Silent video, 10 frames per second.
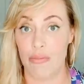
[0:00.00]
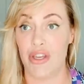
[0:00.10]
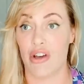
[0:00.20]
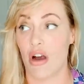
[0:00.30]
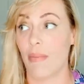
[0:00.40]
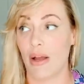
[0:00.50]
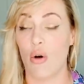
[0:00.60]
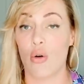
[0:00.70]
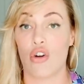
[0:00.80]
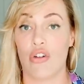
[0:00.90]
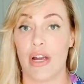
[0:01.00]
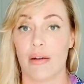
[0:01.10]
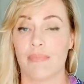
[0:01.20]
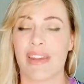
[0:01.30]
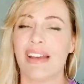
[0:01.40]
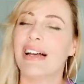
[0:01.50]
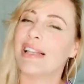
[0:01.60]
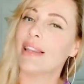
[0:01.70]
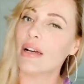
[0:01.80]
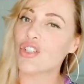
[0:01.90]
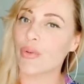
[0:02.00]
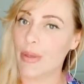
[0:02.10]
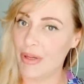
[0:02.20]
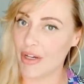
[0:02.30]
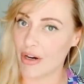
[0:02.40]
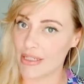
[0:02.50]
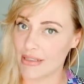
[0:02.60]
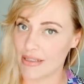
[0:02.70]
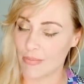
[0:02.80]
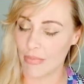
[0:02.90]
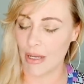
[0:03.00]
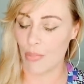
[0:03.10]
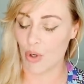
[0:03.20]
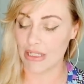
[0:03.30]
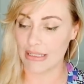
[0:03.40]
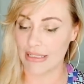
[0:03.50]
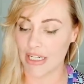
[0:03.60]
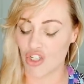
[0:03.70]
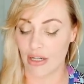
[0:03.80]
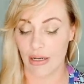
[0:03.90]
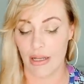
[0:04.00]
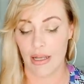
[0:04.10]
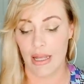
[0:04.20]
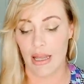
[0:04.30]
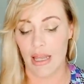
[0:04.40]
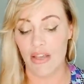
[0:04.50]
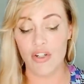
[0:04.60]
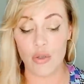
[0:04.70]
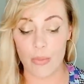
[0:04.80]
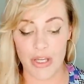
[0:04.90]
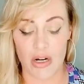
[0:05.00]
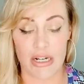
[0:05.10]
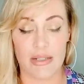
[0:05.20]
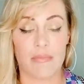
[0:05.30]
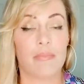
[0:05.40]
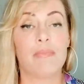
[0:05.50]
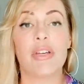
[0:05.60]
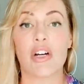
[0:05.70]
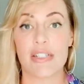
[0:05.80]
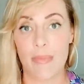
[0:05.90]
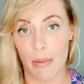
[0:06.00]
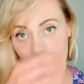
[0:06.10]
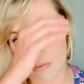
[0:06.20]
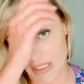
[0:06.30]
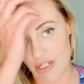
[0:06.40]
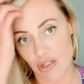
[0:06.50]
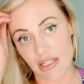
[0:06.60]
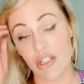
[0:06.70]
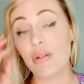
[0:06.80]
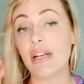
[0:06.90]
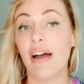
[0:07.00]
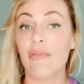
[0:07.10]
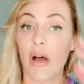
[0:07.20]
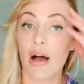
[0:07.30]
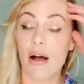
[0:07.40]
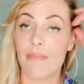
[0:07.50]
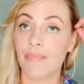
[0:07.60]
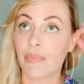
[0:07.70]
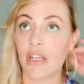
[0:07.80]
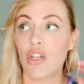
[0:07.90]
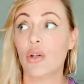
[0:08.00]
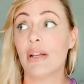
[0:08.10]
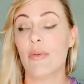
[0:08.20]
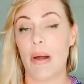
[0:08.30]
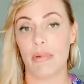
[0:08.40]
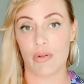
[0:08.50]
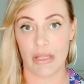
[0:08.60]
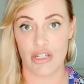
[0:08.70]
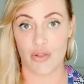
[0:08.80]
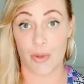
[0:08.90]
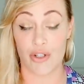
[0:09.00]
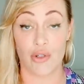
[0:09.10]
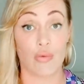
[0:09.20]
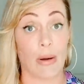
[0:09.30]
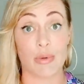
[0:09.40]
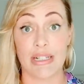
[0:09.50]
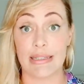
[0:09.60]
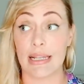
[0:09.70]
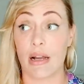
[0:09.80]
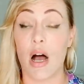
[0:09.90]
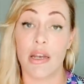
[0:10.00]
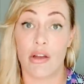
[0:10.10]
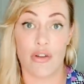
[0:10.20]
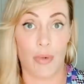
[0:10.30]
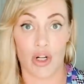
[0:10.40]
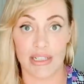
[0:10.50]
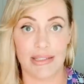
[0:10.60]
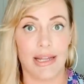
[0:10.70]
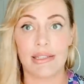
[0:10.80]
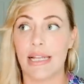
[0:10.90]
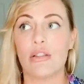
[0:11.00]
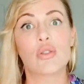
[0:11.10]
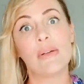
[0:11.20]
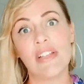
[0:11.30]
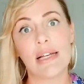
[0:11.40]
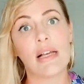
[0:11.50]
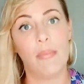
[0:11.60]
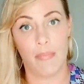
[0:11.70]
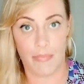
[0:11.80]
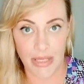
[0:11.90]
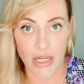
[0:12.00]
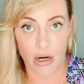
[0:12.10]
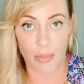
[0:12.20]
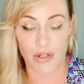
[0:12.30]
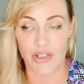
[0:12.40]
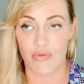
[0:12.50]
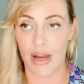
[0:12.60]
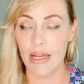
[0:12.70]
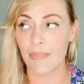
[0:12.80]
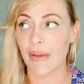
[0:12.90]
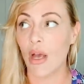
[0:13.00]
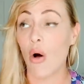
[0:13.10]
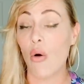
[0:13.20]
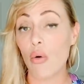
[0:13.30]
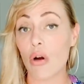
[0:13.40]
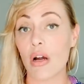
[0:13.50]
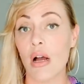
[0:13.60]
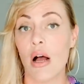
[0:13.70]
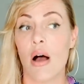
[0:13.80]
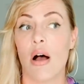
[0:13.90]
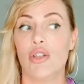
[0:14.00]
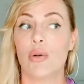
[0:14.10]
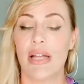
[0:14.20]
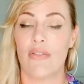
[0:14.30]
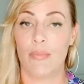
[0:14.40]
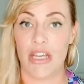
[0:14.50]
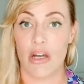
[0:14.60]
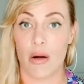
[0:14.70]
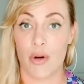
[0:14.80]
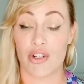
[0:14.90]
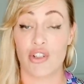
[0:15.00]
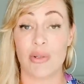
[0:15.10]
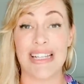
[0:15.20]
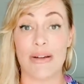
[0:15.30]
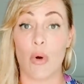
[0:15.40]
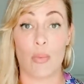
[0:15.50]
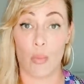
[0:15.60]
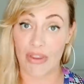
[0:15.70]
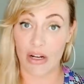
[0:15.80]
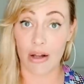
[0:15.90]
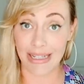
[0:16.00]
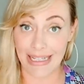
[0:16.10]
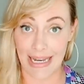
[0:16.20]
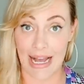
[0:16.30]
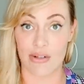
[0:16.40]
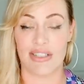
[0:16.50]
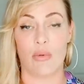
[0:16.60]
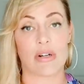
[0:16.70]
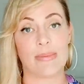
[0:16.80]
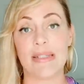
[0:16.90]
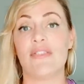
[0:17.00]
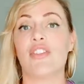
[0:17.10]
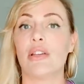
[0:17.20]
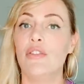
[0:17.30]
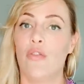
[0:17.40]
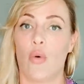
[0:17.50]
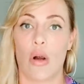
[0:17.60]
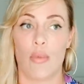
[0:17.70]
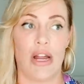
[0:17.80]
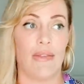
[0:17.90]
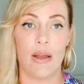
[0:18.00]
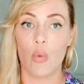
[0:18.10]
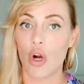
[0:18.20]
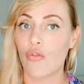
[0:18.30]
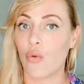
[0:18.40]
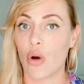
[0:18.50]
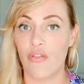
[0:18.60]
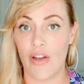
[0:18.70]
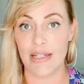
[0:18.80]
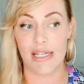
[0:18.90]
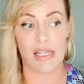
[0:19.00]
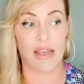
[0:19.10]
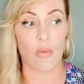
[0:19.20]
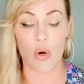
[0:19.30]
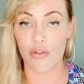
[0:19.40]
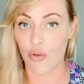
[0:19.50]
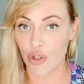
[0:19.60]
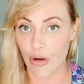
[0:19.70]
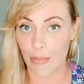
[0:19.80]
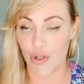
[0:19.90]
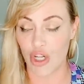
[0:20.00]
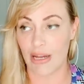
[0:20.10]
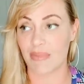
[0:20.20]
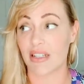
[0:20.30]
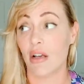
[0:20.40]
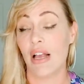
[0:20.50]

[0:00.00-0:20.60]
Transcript: PR my whole career. Luxury PR is an important distinction. If you don't know what PR is, PR is public relations, and you can have um, you can have a public relations person who represents like another person, like Taylor Swift has a PR person, right? Or you can have a PR person who's what they call in-house. They work specifically for a brand. They work for Fenty. They work for Draper James.